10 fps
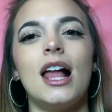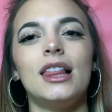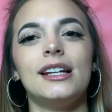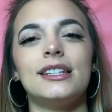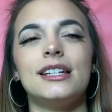I
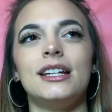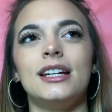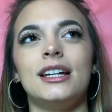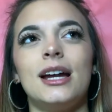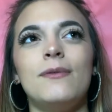like
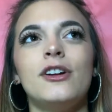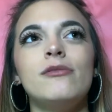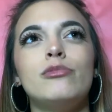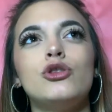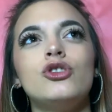to, I'm very
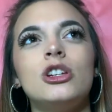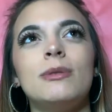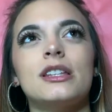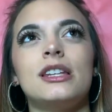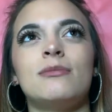bougie,
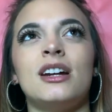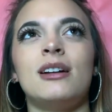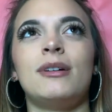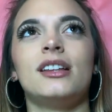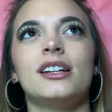but at the same
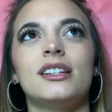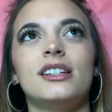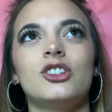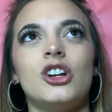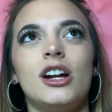time, I like
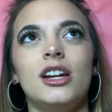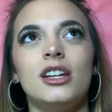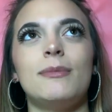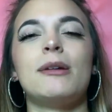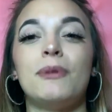to try
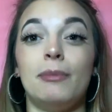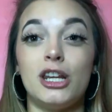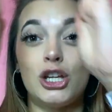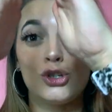and make my money